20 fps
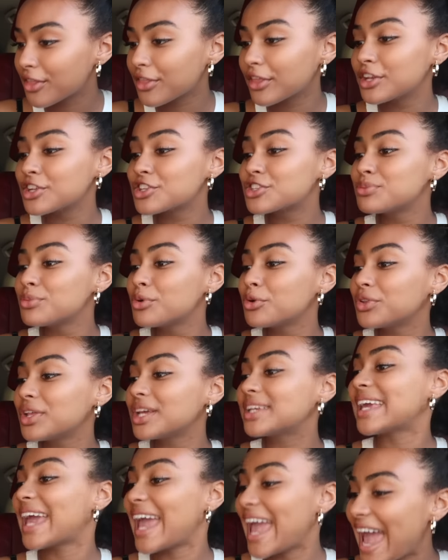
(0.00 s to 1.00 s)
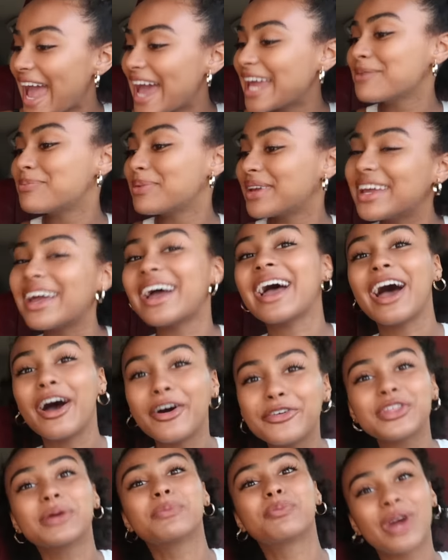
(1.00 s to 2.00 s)
then a smoothie can be a
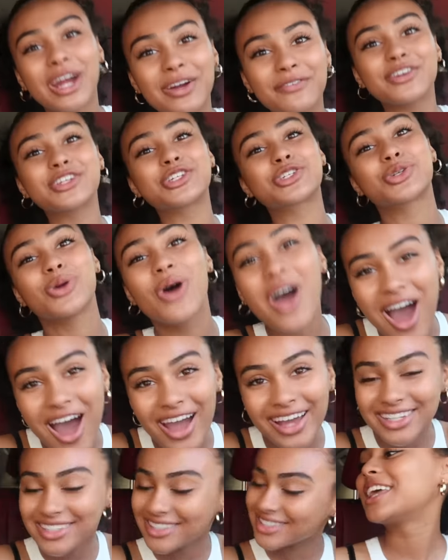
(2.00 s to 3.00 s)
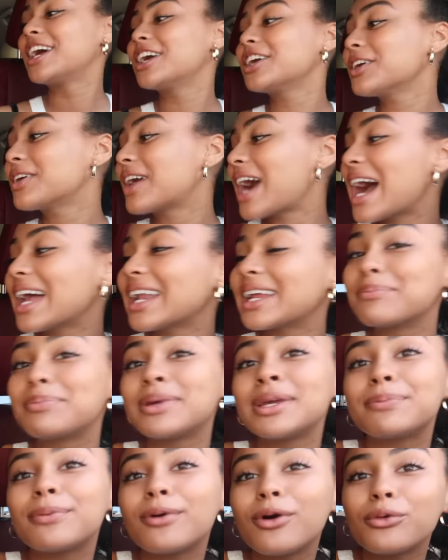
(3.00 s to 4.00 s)
healthy breakfast choice. There you got it,
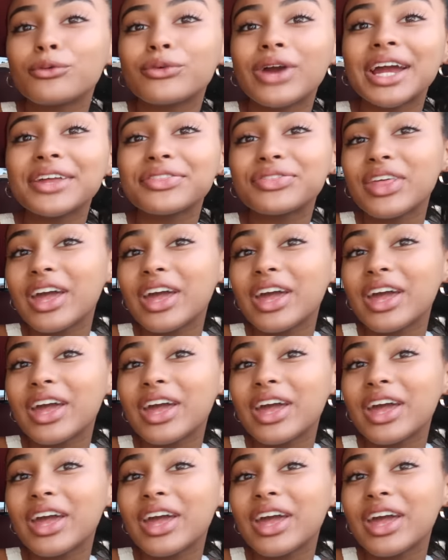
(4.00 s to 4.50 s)
people, right